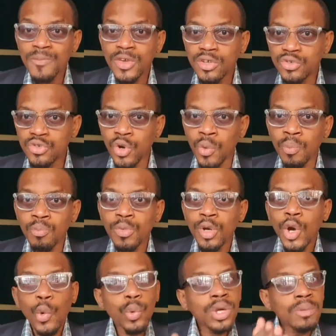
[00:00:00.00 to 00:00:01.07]
Some
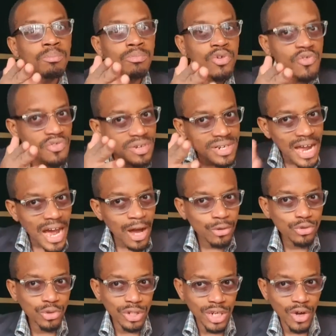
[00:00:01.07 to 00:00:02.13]
will move down
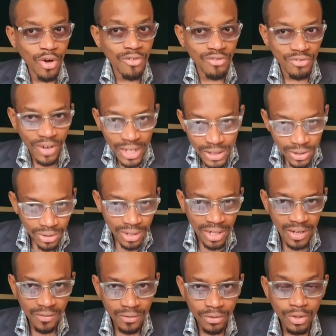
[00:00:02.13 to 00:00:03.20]
to the conversion
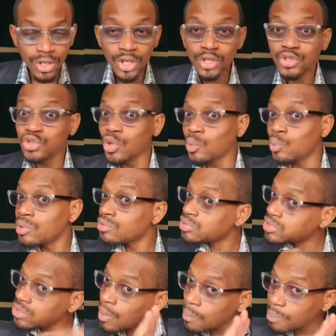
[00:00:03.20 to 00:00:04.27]
level. Some will
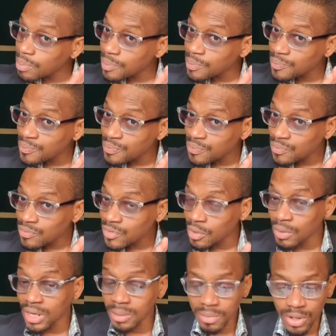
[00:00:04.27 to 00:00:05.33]
stop. all
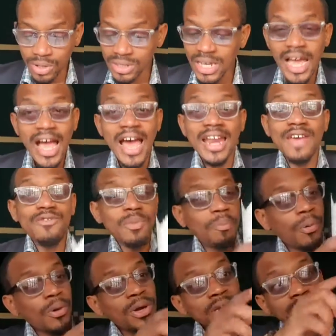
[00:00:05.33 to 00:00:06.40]
right? Because at every
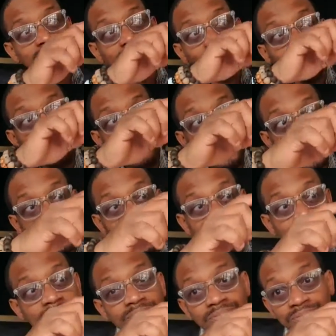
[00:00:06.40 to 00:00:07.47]
point of your
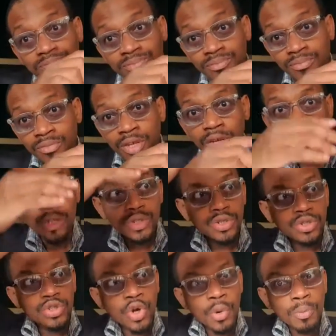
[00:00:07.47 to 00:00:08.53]
funnel,
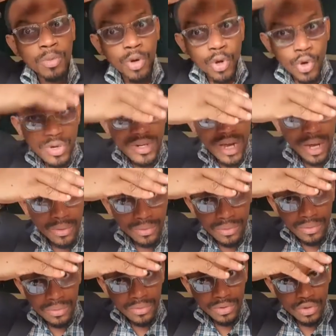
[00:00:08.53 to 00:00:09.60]
some go down
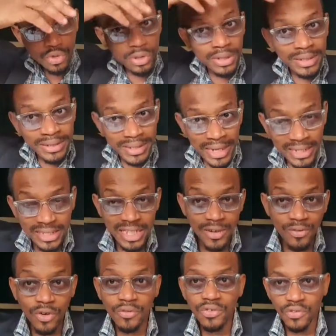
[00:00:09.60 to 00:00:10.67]
to the next
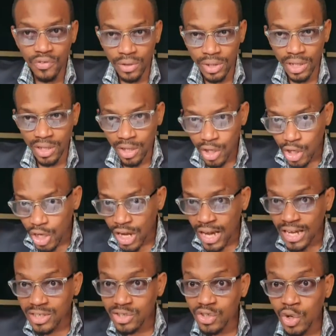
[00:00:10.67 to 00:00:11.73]
level of the funnel
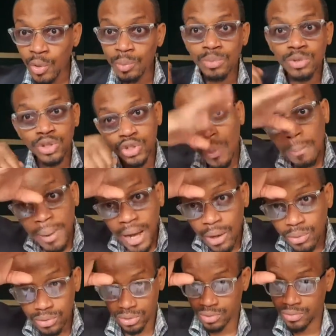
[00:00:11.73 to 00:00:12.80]
and some jump
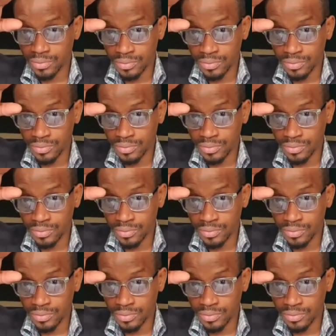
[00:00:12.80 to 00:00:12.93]
out.